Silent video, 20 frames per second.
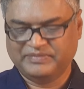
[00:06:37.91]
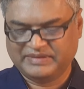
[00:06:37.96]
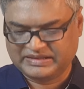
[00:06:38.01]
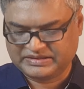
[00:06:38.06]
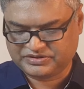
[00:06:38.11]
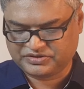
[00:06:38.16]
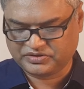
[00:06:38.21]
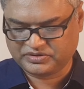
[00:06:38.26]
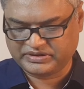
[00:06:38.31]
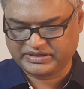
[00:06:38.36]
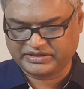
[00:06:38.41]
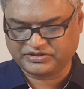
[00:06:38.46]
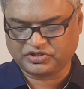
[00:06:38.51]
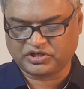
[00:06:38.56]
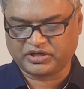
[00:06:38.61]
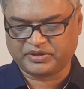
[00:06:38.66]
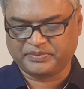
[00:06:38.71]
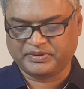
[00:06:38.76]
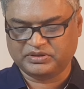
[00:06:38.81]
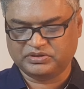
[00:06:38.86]
So they're
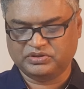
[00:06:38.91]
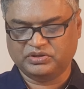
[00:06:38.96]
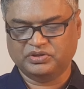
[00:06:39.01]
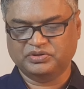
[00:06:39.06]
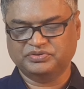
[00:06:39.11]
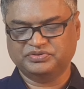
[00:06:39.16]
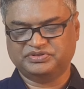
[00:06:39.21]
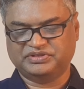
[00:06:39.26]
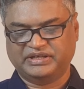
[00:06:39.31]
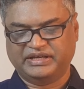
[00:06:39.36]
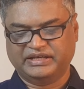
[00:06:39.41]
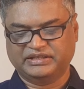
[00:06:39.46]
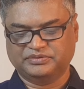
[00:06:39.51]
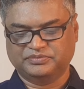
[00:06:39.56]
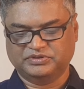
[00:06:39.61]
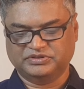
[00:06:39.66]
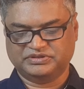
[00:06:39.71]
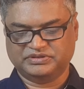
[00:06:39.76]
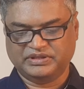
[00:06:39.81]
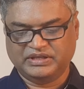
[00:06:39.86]
talking about those
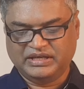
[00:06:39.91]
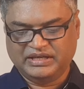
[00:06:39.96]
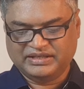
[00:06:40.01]
animals.